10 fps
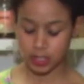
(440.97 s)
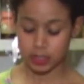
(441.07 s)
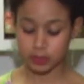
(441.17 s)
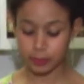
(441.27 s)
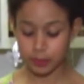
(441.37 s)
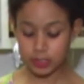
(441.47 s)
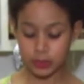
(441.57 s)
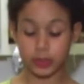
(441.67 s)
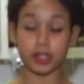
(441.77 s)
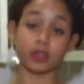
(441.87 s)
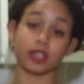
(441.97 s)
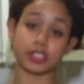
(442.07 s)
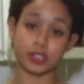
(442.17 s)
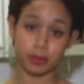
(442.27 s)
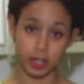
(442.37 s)
So first we're going to crush
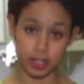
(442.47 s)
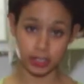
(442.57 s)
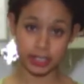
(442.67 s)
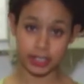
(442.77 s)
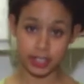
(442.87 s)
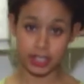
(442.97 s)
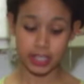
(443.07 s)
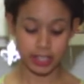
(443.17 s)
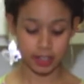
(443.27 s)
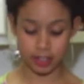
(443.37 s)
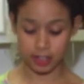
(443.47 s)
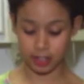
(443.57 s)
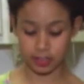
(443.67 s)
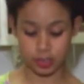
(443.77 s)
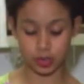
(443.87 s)
some garlic in
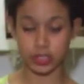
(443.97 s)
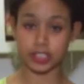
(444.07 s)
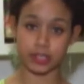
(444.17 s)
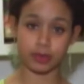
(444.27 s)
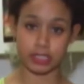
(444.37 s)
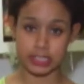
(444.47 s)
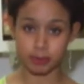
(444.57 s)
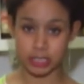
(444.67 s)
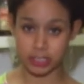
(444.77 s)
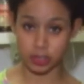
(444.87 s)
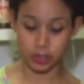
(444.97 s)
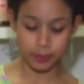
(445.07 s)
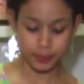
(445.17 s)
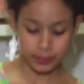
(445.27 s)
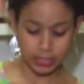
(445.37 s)
our trusty rusty
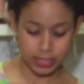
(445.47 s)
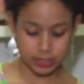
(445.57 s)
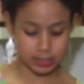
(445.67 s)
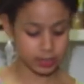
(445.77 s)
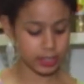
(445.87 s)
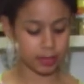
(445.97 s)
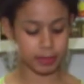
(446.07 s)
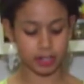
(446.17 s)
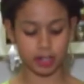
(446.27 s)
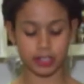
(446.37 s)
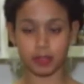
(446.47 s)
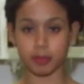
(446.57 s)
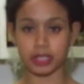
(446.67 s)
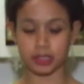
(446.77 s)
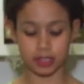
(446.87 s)
pilon. So I got my garlic
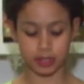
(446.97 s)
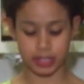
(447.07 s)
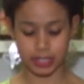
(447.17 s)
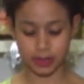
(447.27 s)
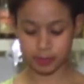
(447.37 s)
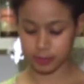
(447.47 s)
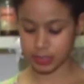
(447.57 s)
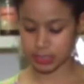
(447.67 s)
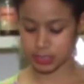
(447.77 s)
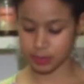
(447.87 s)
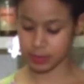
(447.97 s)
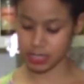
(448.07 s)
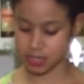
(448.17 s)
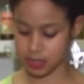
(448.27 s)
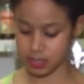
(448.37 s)
peeled already. I'm going to dump
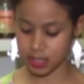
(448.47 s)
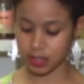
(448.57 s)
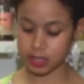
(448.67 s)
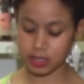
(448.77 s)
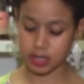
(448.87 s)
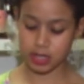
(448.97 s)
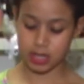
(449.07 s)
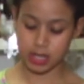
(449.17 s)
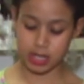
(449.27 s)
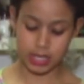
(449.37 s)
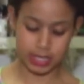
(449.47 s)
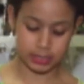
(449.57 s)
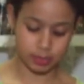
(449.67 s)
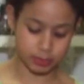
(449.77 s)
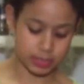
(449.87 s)
that in there. Add
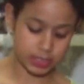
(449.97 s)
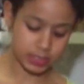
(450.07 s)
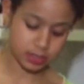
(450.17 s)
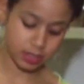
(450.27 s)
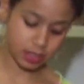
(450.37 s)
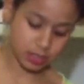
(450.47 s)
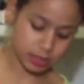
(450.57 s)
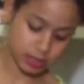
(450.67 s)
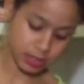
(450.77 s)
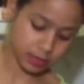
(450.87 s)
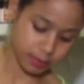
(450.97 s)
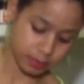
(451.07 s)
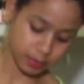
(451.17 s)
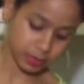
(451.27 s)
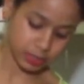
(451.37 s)
some sea salt,
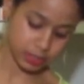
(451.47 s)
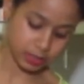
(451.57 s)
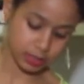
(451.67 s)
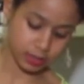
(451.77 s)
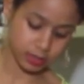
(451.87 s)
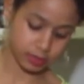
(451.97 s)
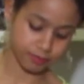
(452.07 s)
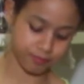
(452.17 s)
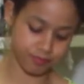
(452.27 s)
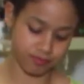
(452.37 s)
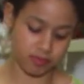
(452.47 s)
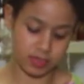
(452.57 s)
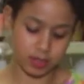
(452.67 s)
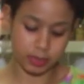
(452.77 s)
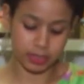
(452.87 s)
maybe just a little
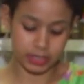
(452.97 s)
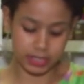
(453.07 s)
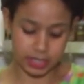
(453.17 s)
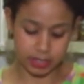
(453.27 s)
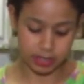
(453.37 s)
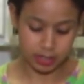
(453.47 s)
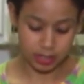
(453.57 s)
bit like that.